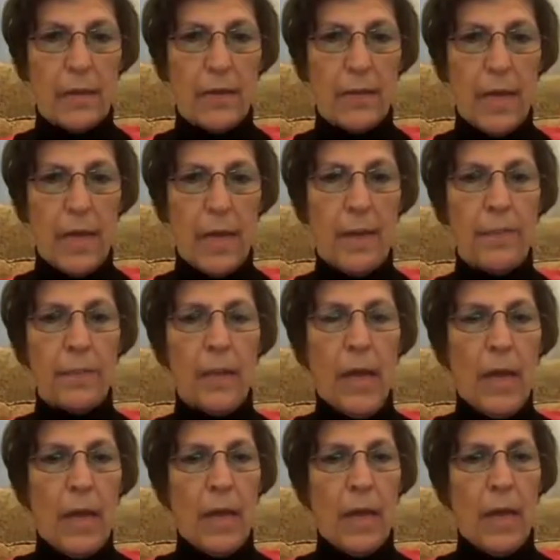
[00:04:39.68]
the
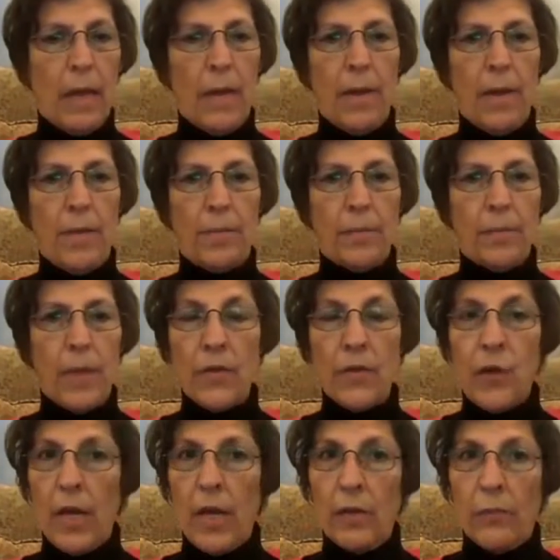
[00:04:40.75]
um,
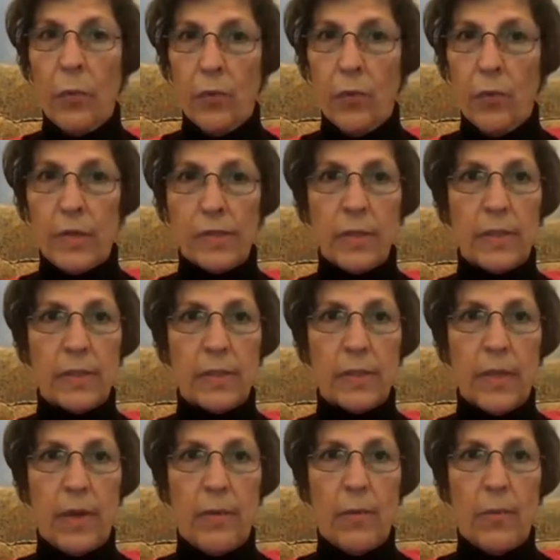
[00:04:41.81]
Israeli forces uh,
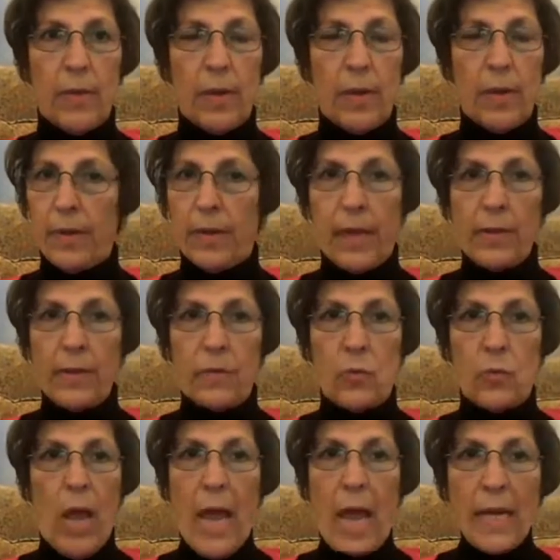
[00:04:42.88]
uh, can
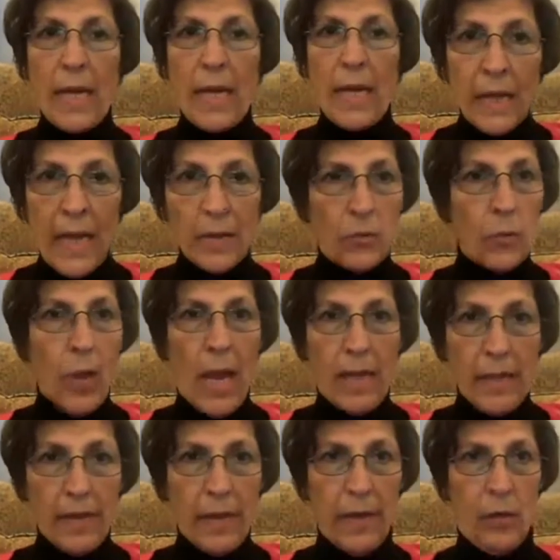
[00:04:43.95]
do any can do
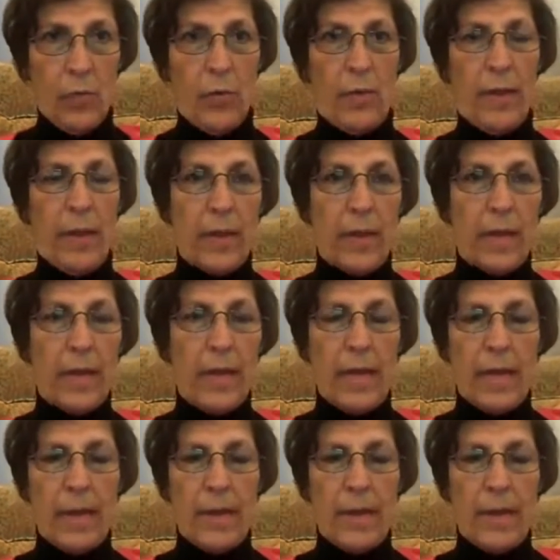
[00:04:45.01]
anything with them.
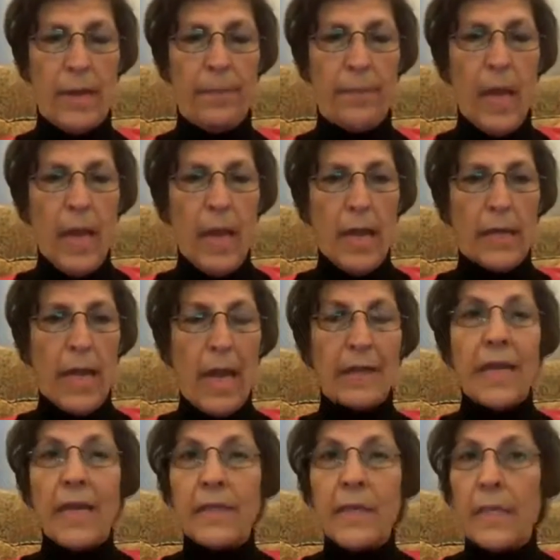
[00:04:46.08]
They um, uh, can
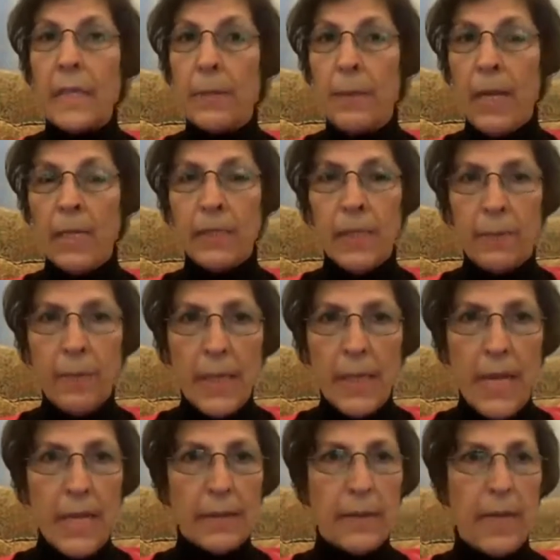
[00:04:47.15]

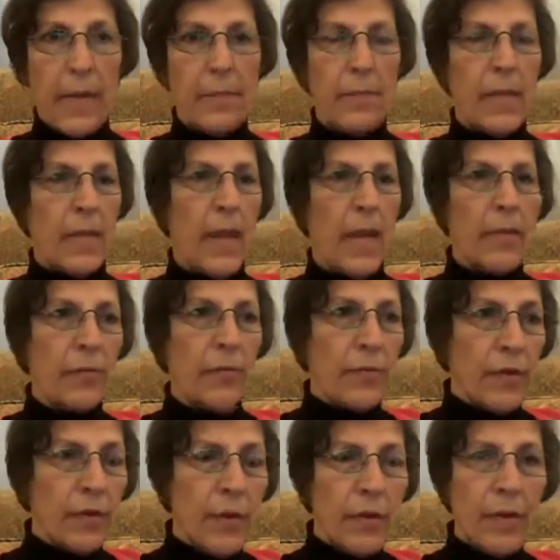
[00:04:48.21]
intimidate them. They can
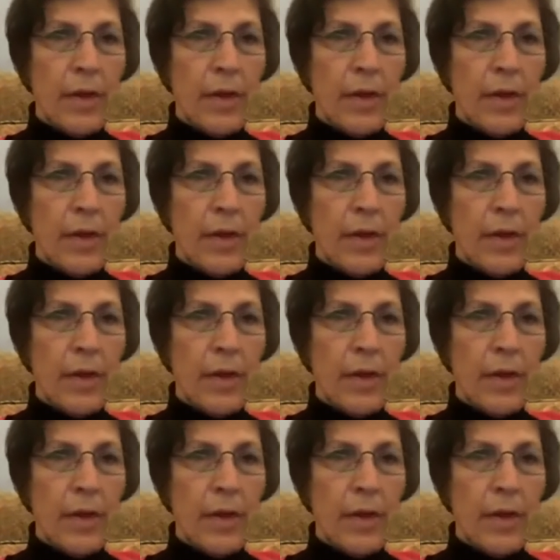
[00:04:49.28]
threaten them,